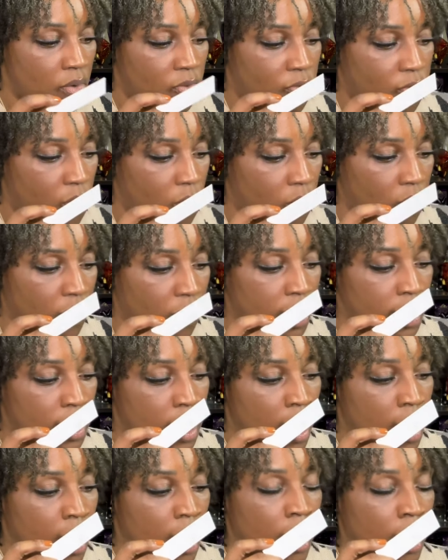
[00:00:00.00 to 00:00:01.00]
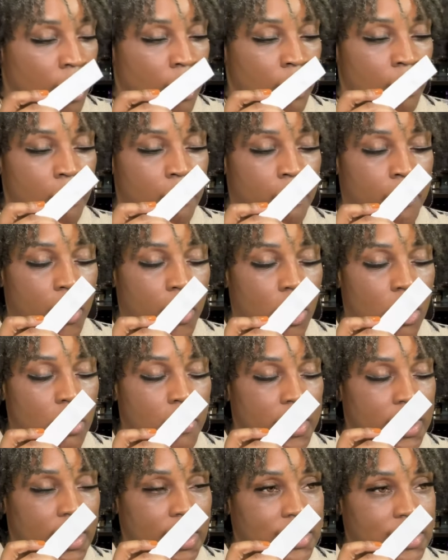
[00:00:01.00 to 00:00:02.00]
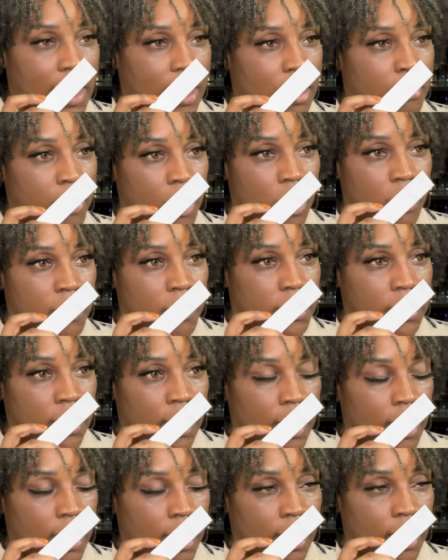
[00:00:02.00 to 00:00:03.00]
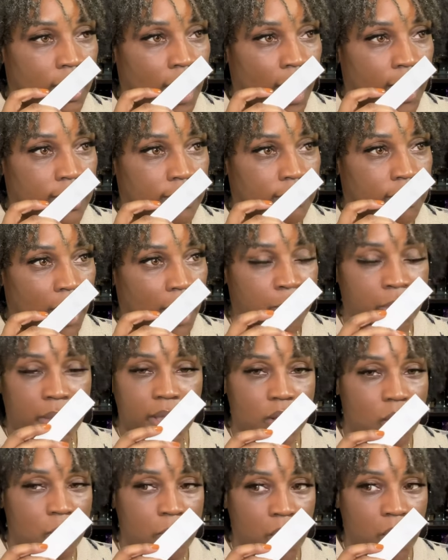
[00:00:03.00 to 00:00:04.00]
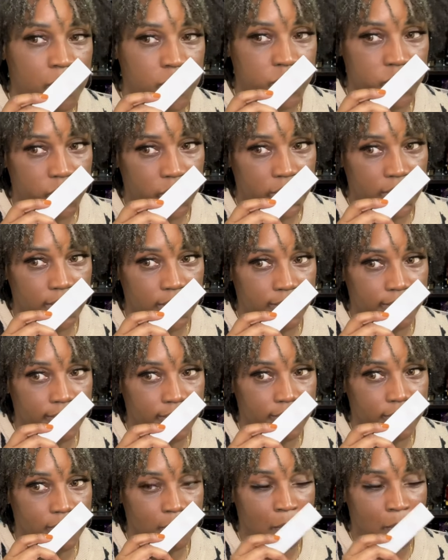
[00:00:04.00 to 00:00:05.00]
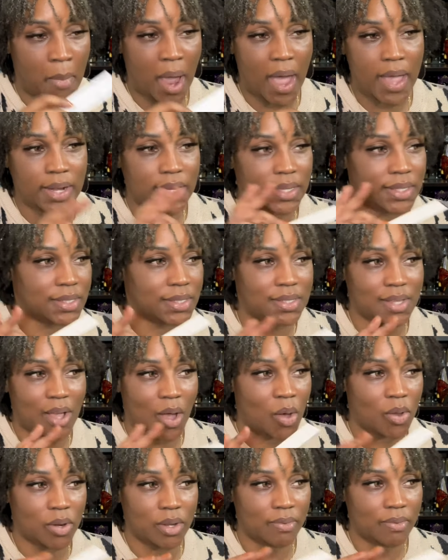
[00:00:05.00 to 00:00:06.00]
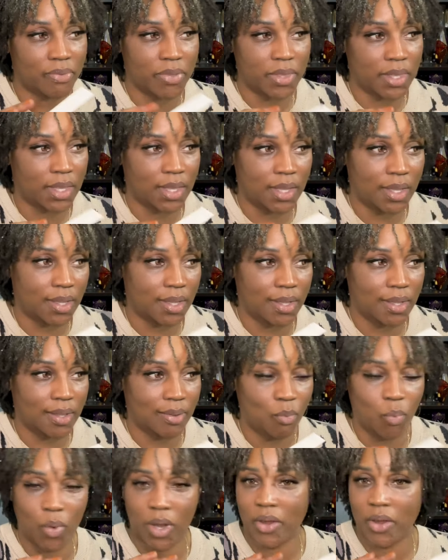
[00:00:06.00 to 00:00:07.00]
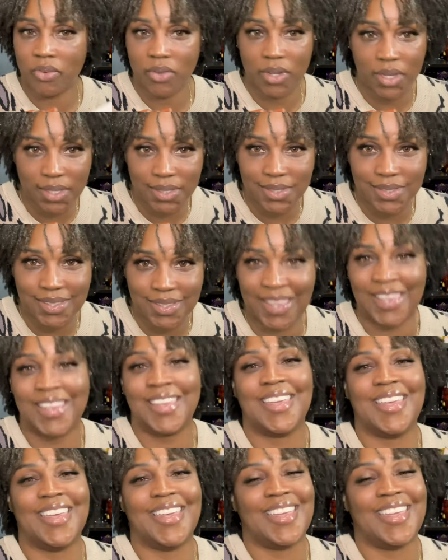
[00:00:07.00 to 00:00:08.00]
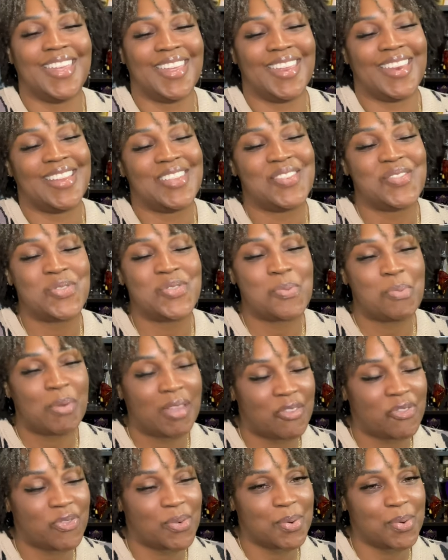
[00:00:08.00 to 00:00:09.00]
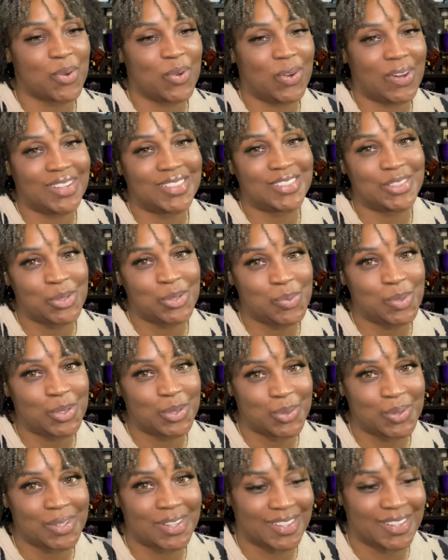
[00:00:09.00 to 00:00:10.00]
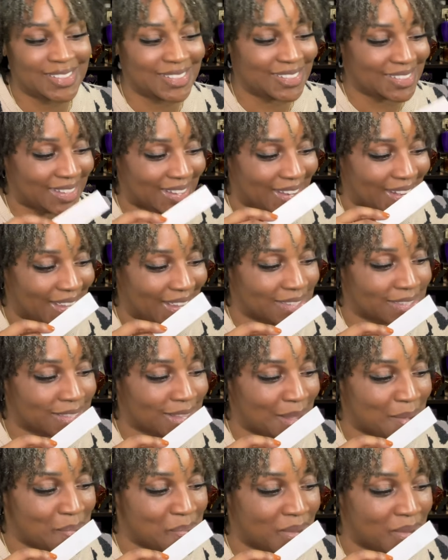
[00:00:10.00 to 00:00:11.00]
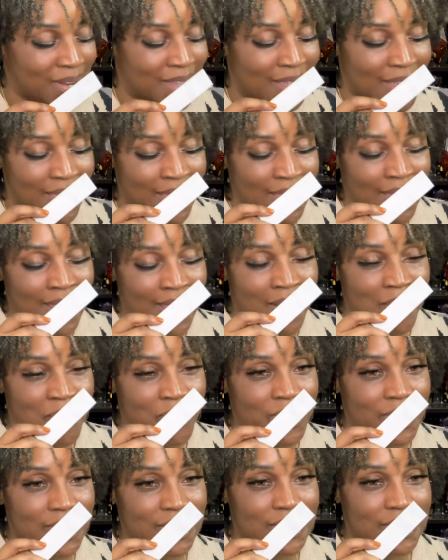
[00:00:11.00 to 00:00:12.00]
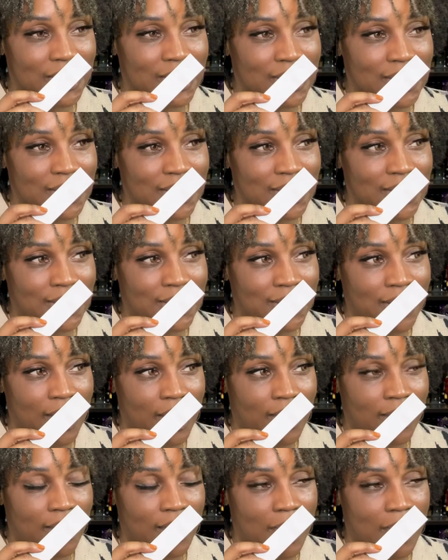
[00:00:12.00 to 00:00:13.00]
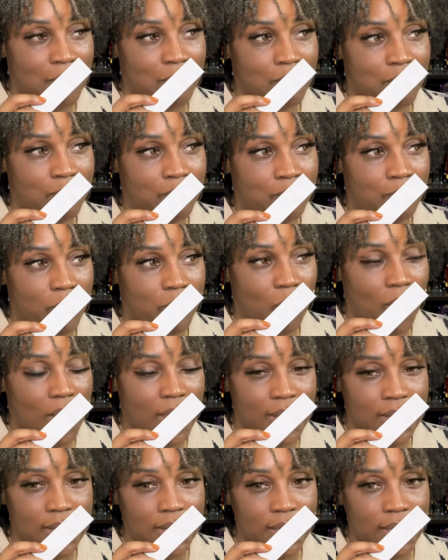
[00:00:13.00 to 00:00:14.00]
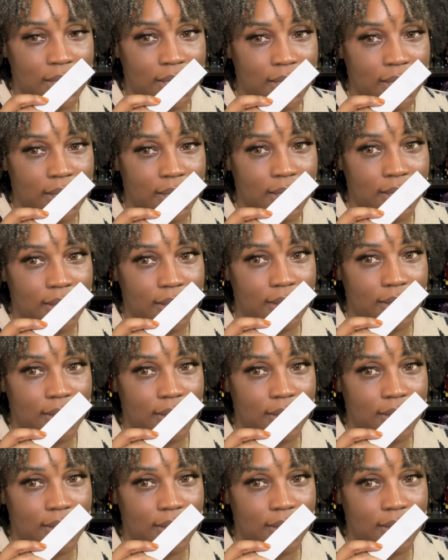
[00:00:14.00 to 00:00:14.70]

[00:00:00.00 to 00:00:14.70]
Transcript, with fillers: for it. Bourbon is like a bourbon, like being on Bourbon Street, minus all of the weirdness. If you've been from New Orleans, you would truly understand that statement. This is like a brandy